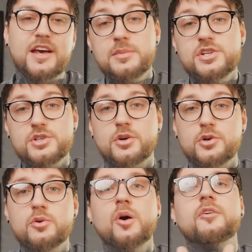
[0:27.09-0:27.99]
Let me
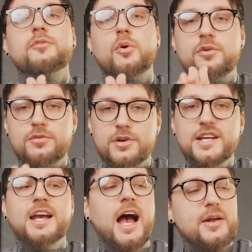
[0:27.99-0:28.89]
show you for
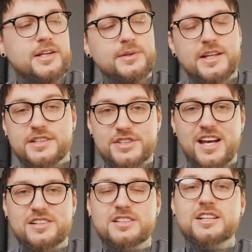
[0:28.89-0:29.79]
free how to create a
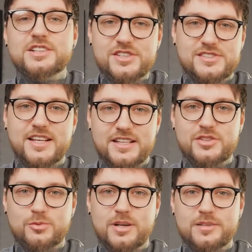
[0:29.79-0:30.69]
channel just like this